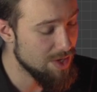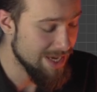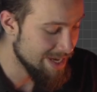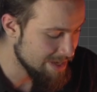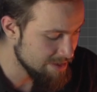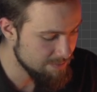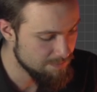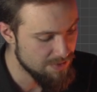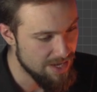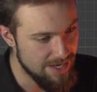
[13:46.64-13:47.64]
We can
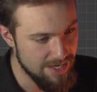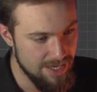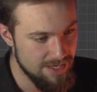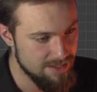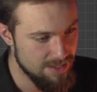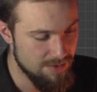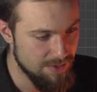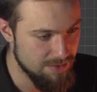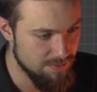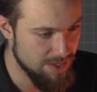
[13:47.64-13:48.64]
add, I guess, we
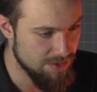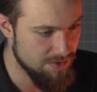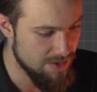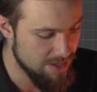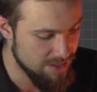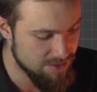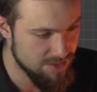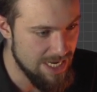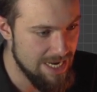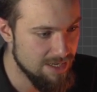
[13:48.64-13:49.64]
can do that. Let's
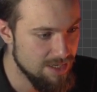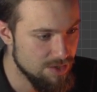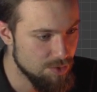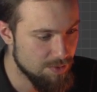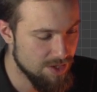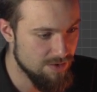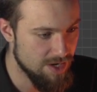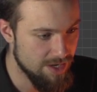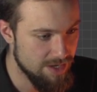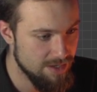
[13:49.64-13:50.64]
just add a little loop cut
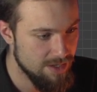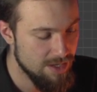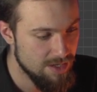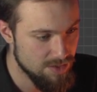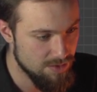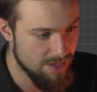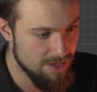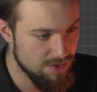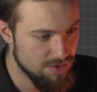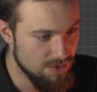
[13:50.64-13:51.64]
right here. So
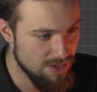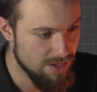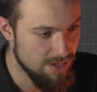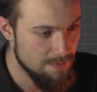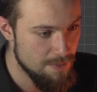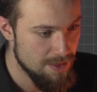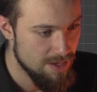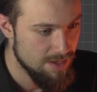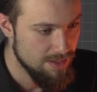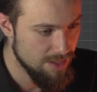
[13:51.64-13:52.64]
again, Control R,
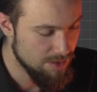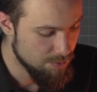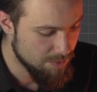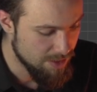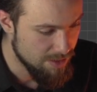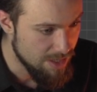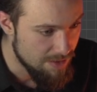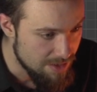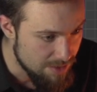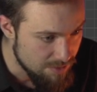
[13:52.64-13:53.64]
little loop cut,
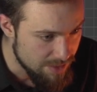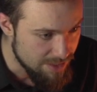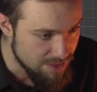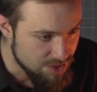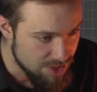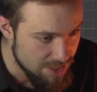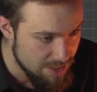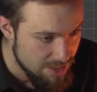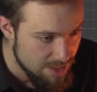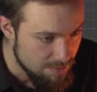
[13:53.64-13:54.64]
and then hitting
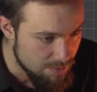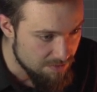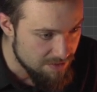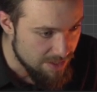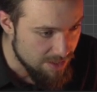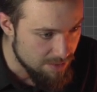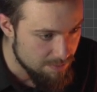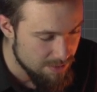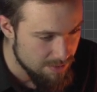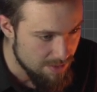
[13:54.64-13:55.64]
G, move that
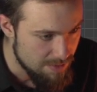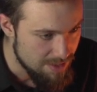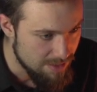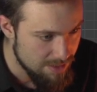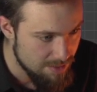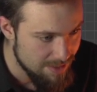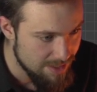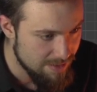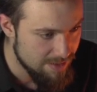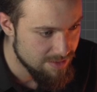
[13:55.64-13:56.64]
up, maybe a little bit
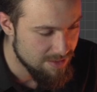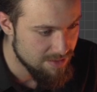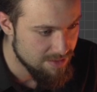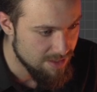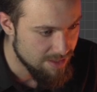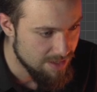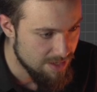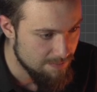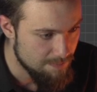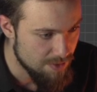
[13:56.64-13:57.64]
like this, and then select
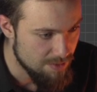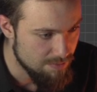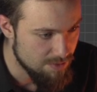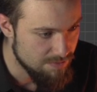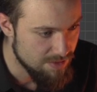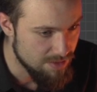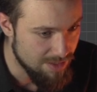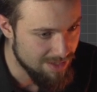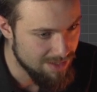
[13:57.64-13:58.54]
that and move it.